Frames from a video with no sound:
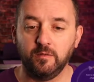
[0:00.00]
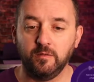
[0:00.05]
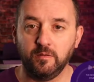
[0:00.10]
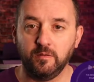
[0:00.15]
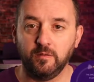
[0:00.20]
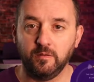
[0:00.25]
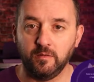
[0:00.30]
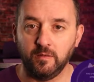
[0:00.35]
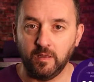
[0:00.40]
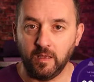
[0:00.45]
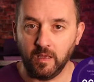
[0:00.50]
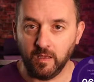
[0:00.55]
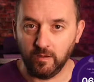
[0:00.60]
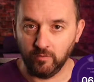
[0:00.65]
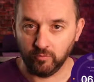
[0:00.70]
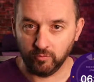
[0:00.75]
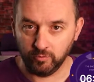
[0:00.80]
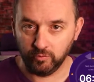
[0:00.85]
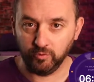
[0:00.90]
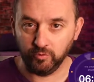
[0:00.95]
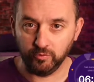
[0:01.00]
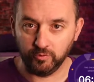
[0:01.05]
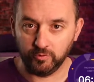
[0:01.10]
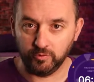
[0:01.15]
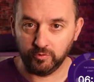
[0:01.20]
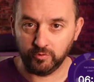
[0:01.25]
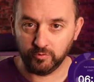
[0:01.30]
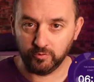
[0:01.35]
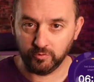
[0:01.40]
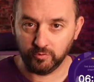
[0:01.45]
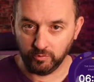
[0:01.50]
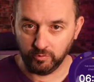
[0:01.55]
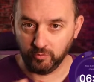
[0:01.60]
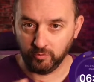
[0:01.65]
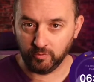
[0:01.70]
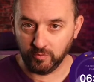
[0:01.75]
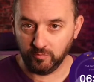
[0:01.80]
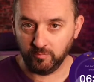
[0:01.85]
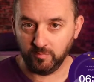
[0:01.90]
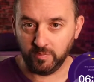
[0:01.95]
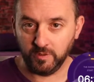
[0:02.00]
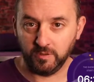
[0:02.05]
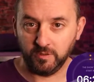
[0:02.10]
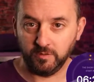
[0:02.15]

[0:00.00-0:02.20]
how good you can be.